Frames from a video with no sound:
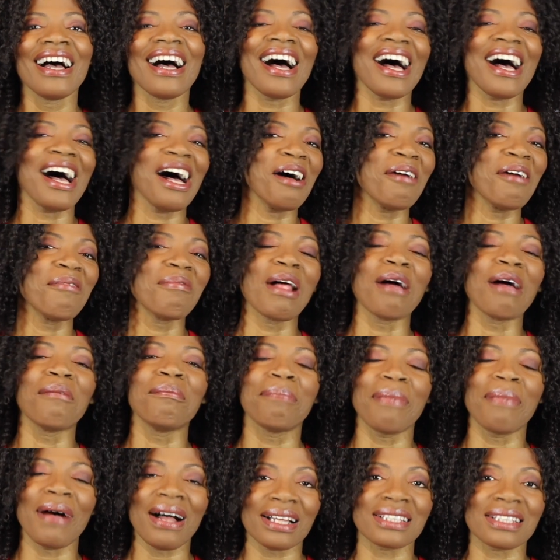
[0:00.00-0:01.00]

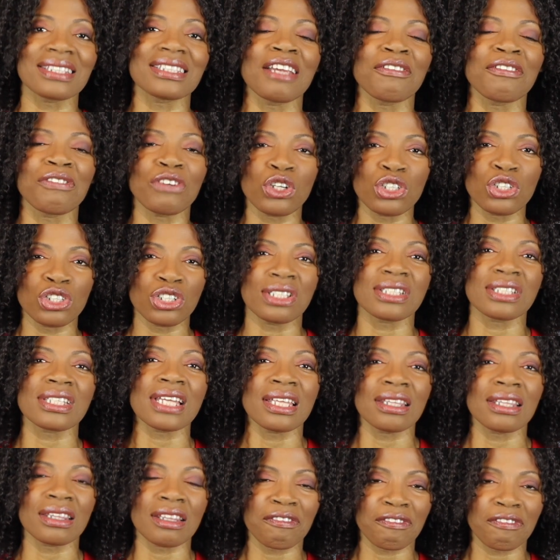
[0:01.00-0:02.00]
But if you're
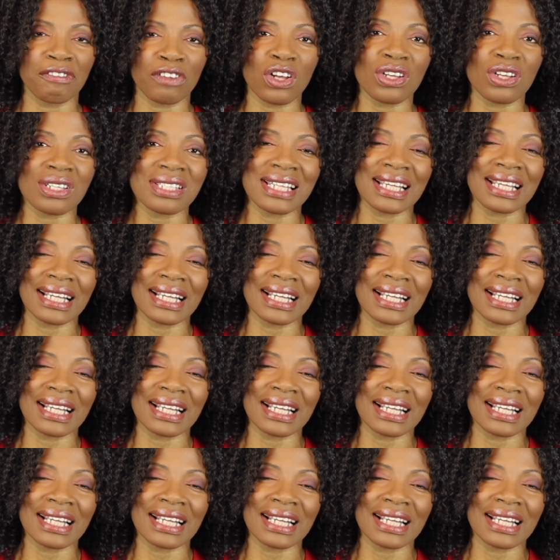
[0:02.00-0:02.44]
using the floss,